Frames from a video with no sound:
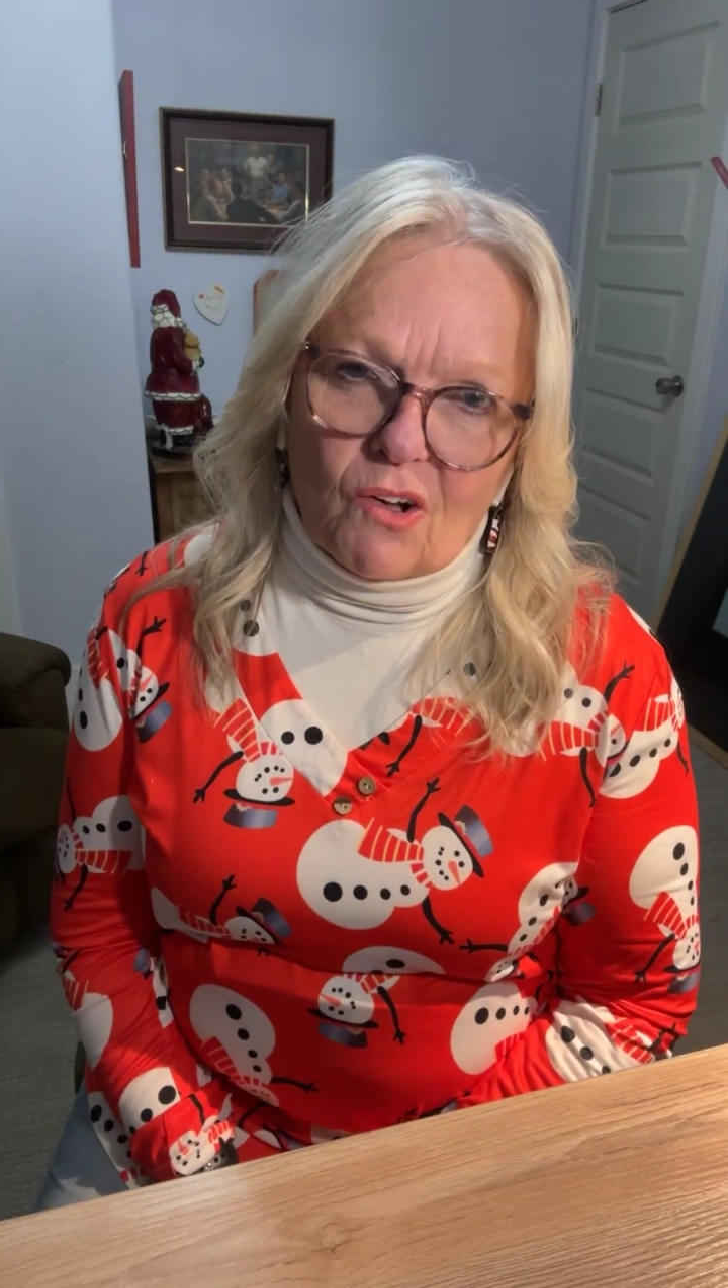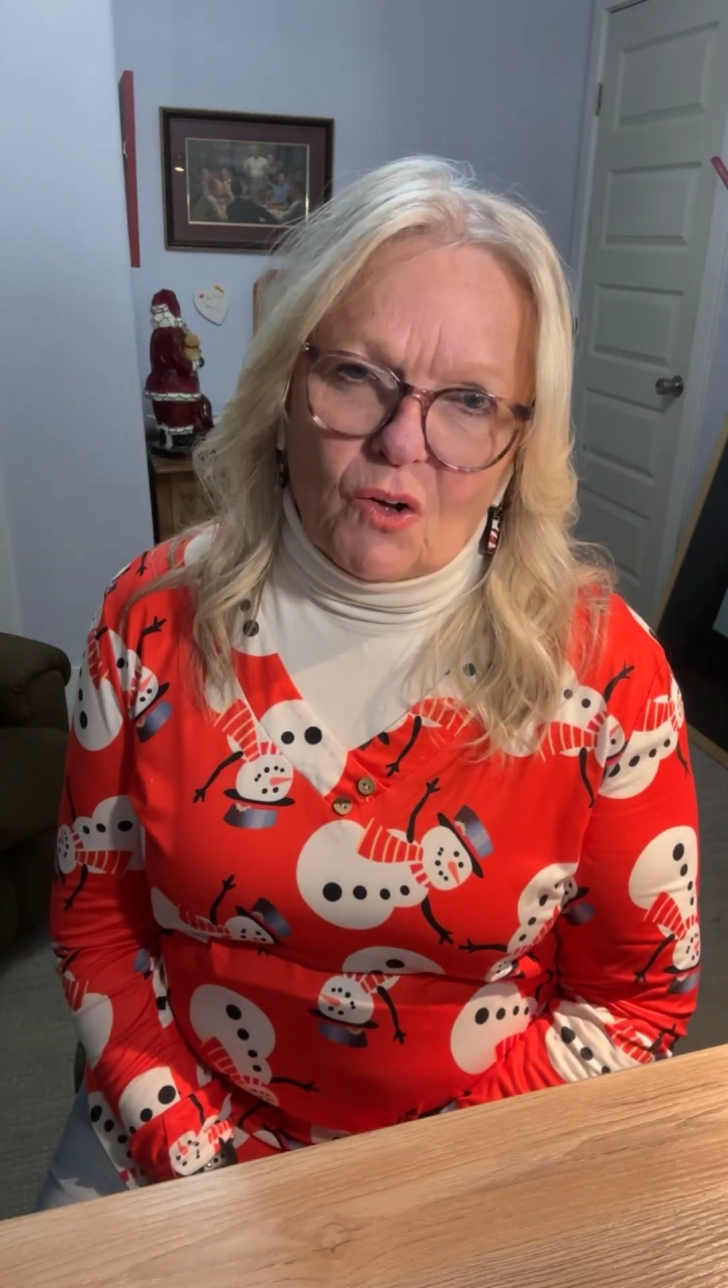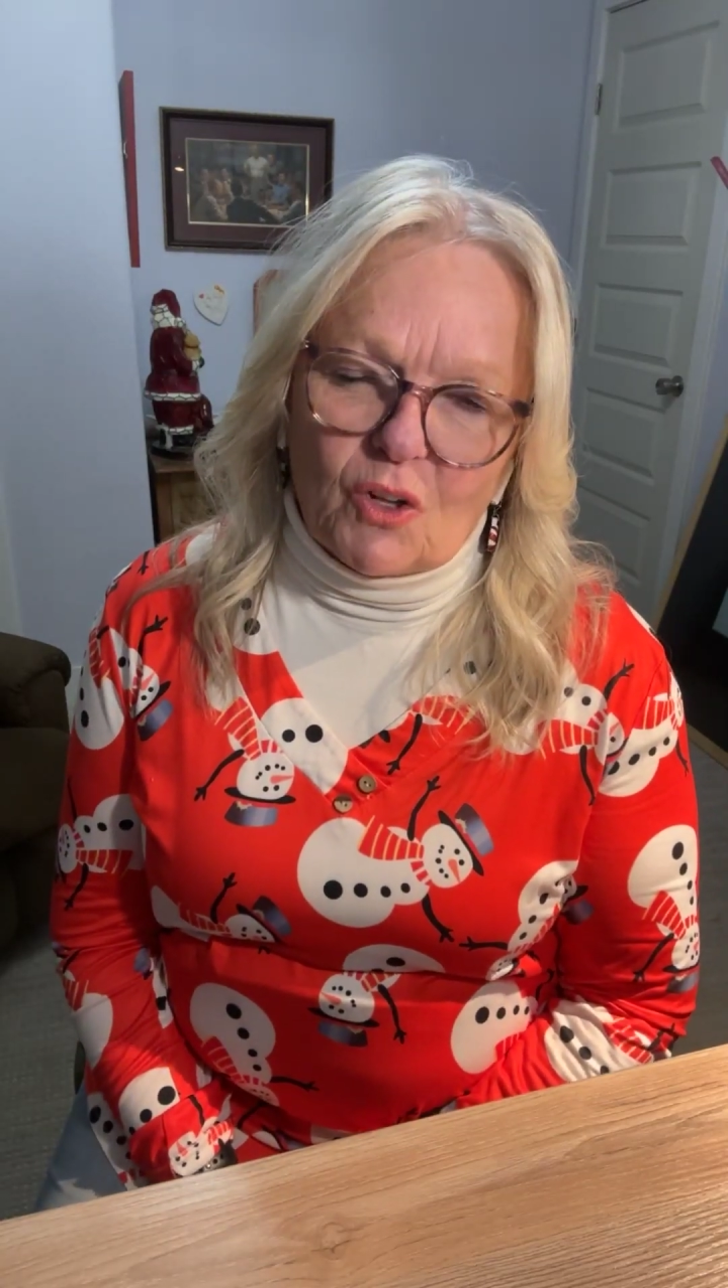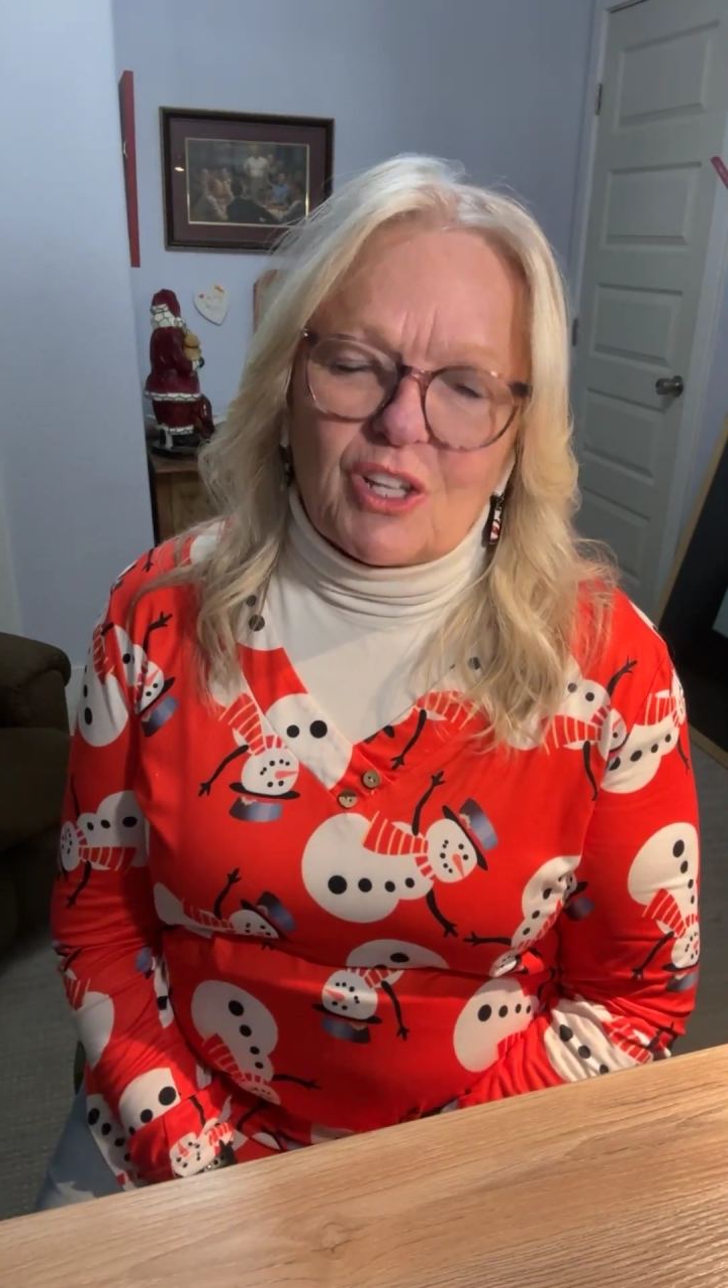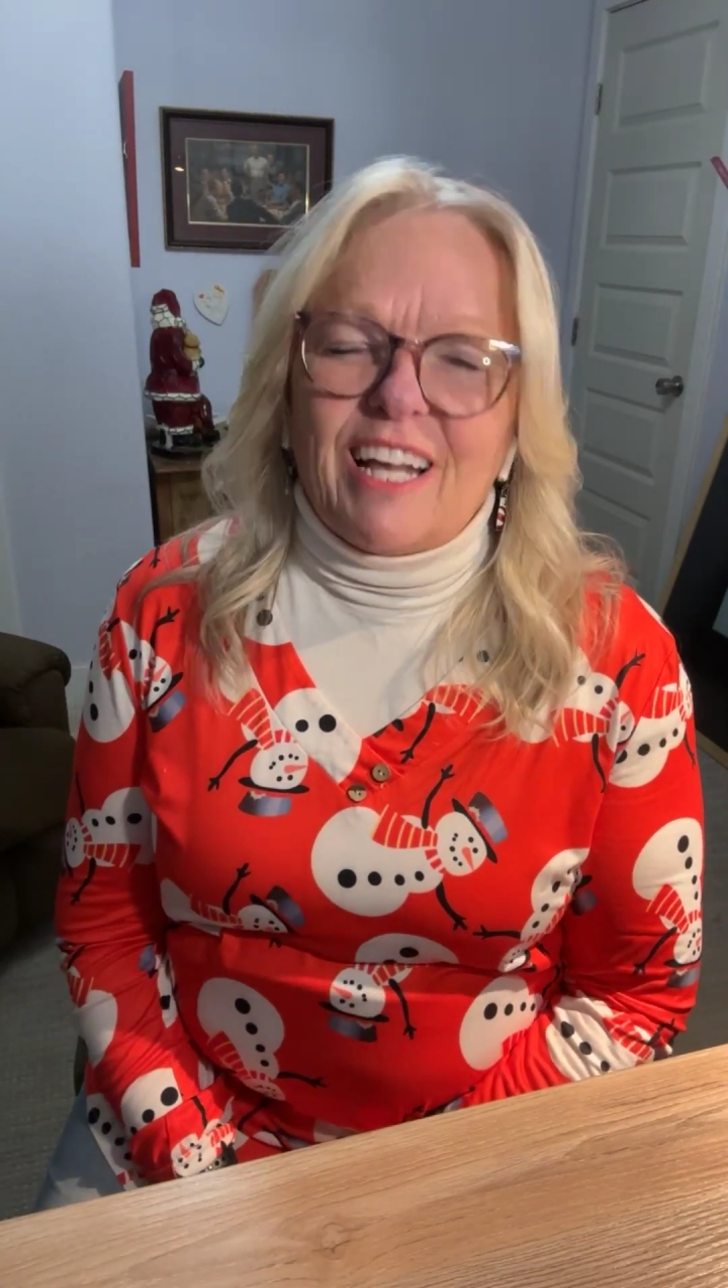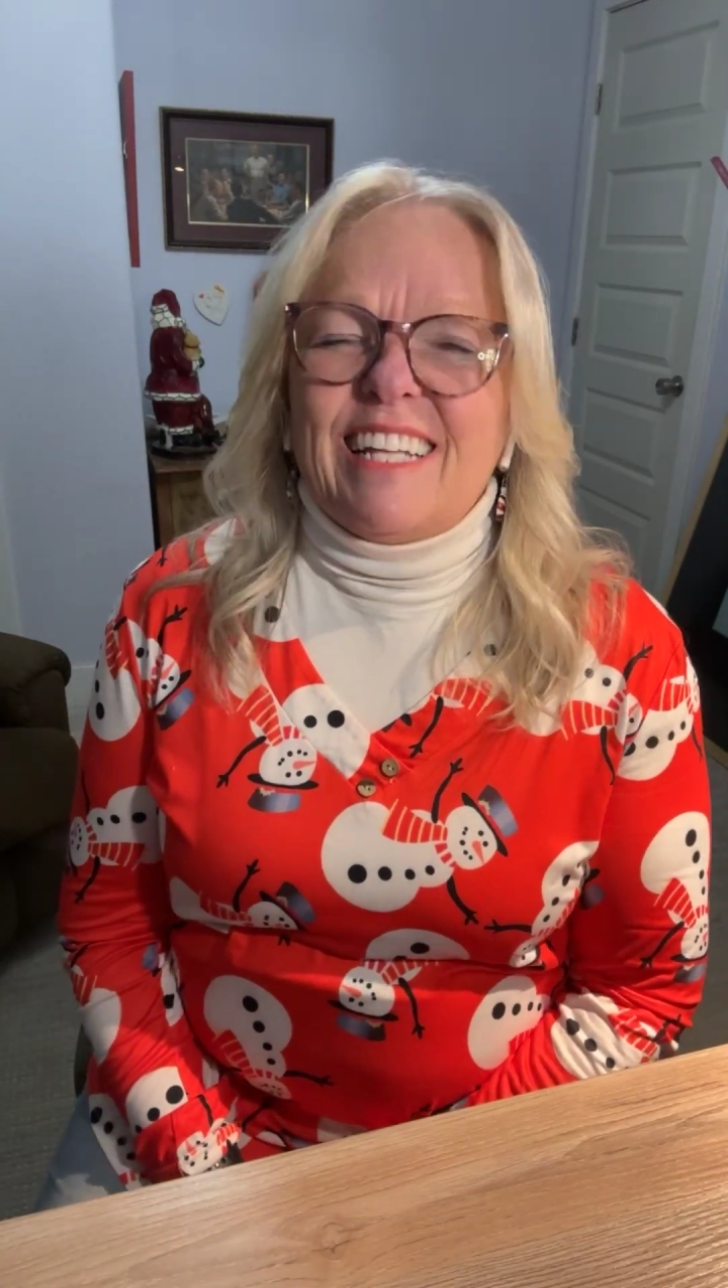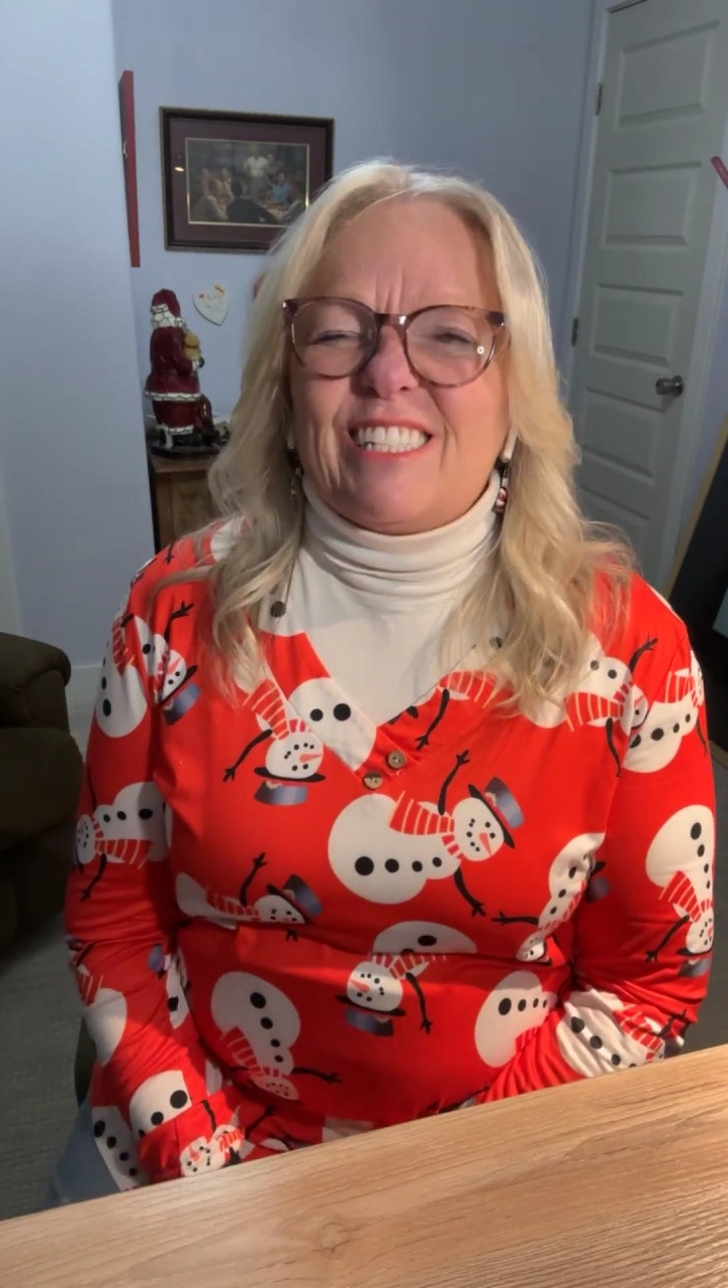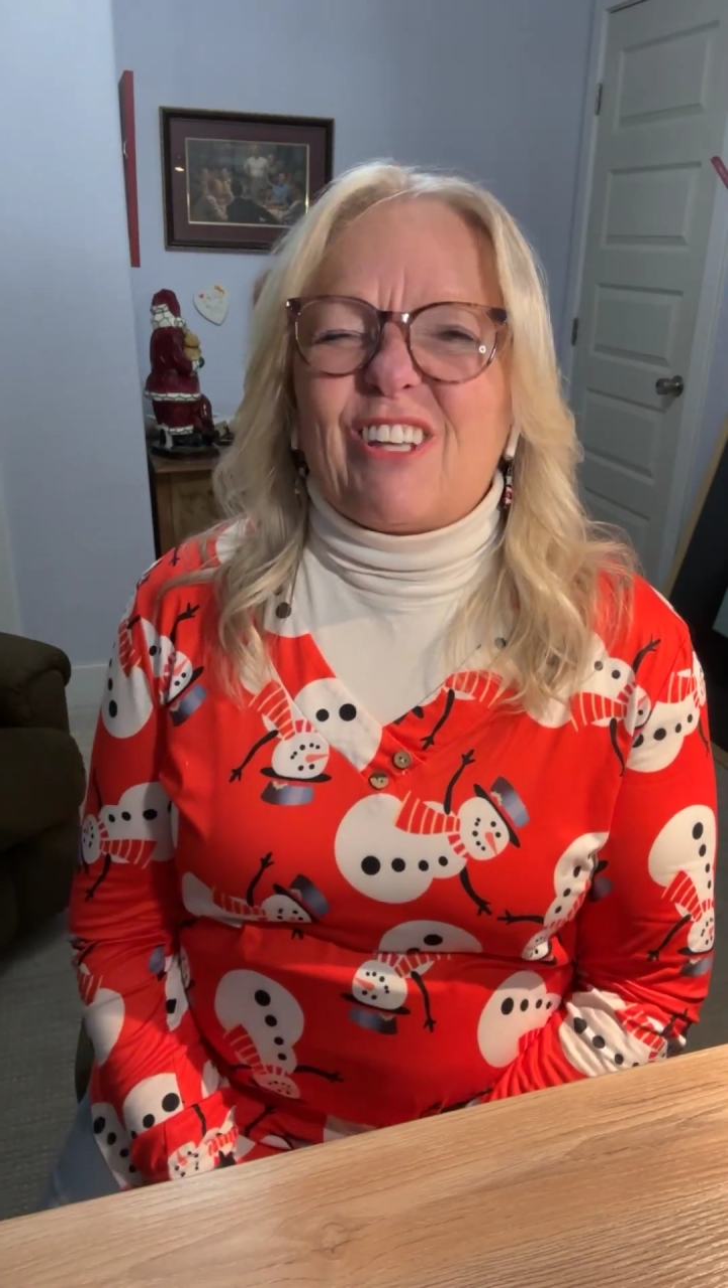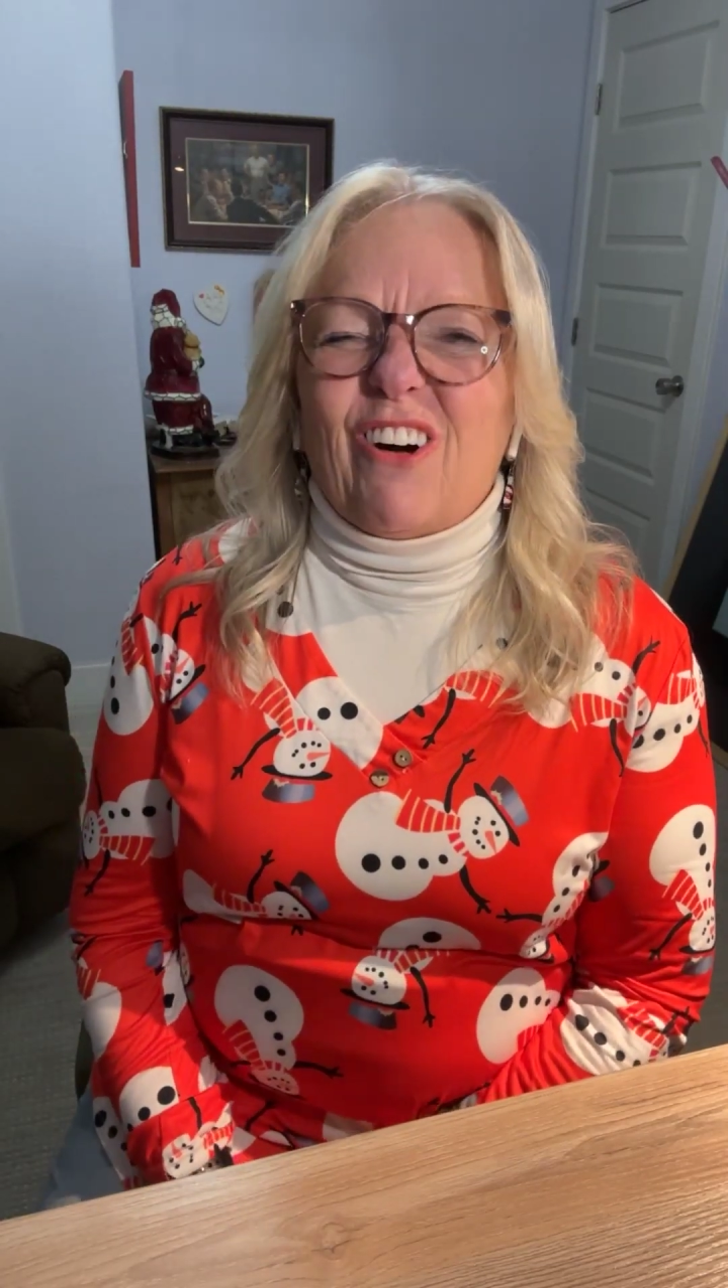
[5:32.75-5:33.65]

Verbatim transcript: that cold.